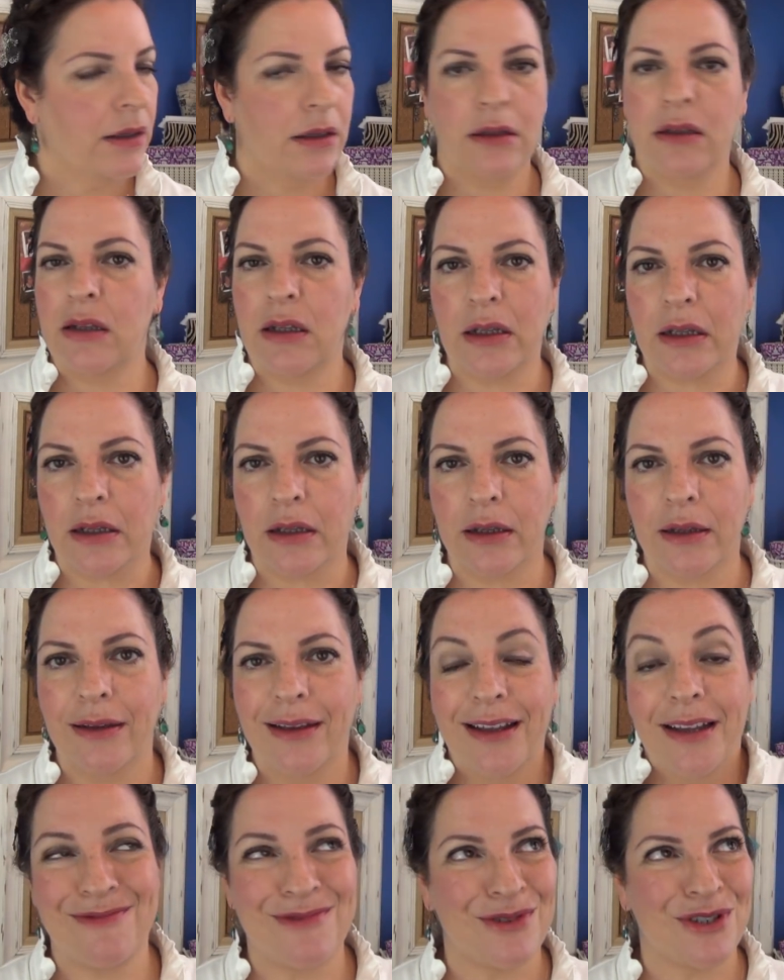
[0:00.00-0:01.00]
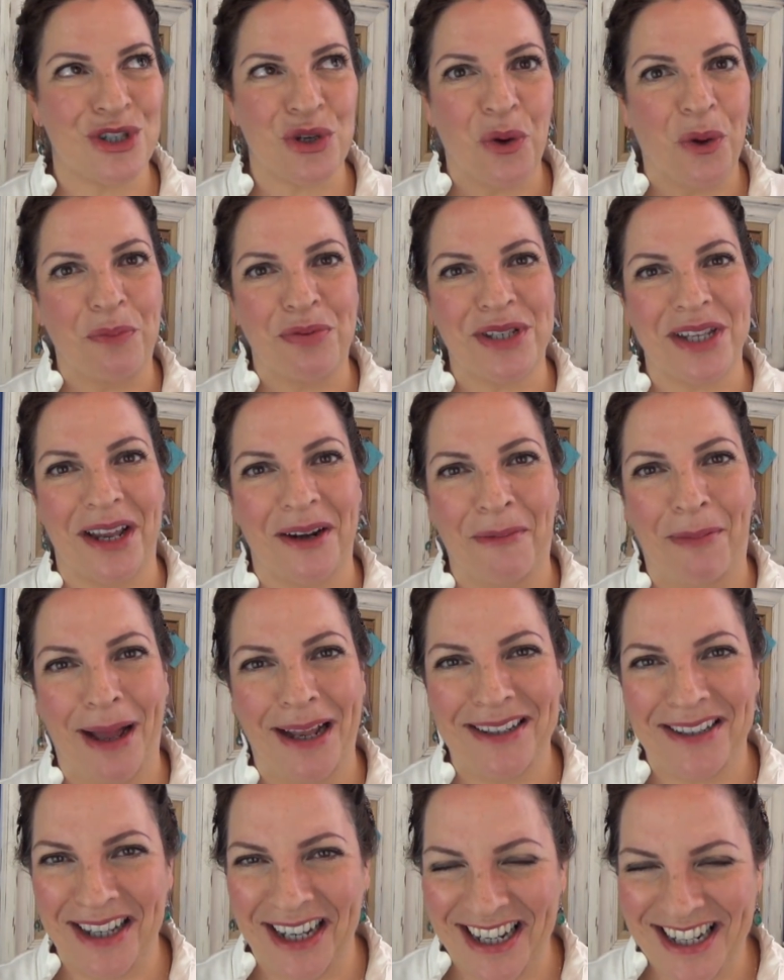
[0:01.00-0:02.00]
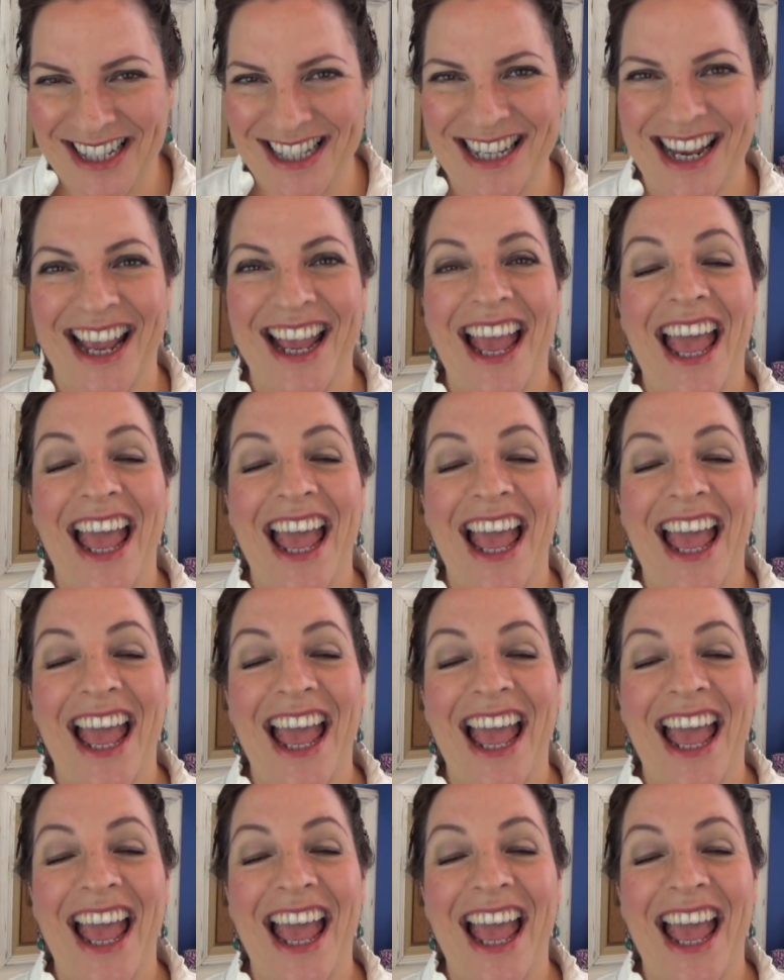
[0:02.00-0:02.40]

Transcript: Ugh. So upset about this.